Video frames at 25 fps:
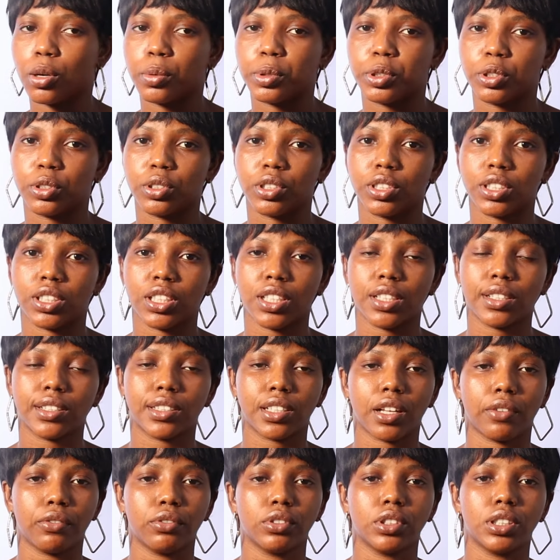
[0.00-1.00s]
option C
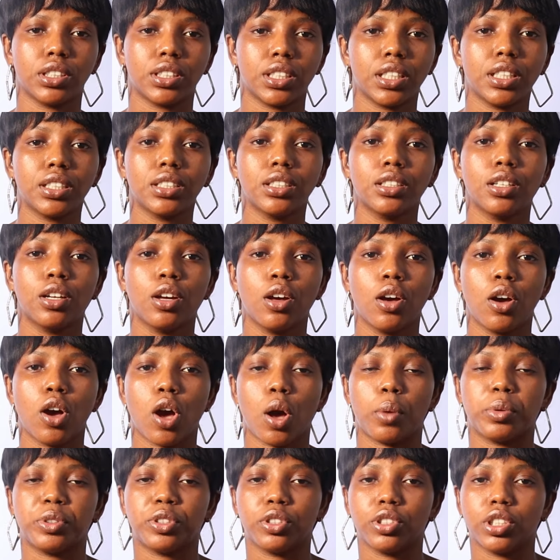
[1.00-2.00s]
17,
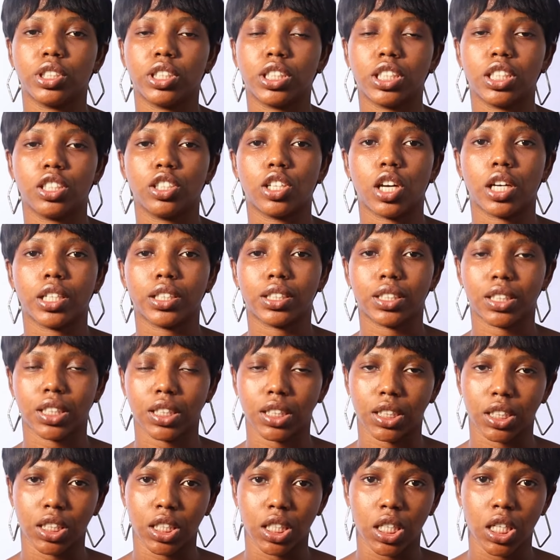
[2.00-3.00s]
option D
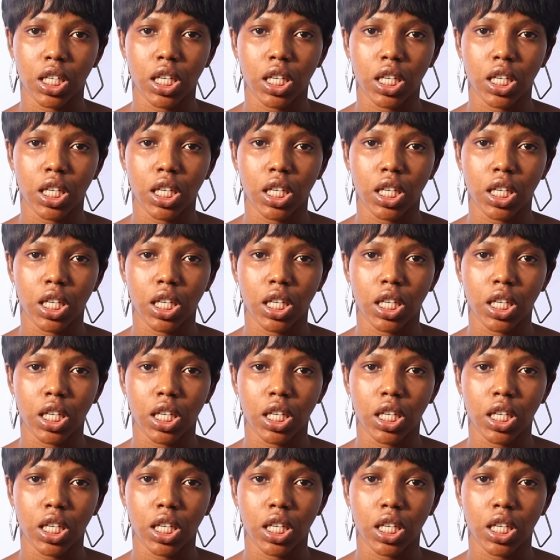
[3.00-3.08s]
19.